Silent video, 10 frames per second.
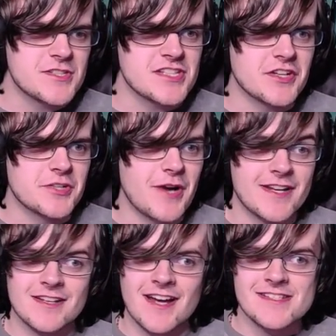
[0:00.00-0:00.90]
Is she gonna
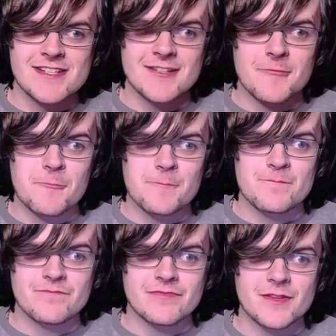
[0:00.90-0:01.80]
recognize it?
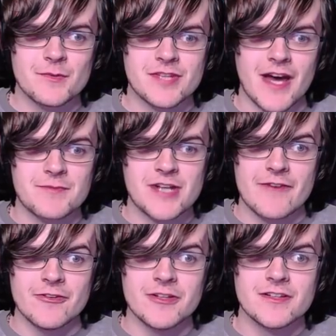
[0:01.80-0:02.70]
Time
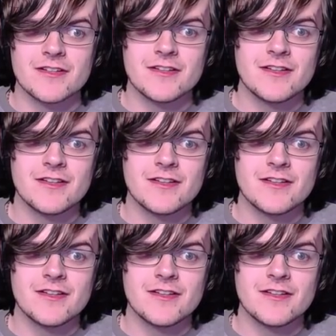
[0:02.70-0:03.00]
travel?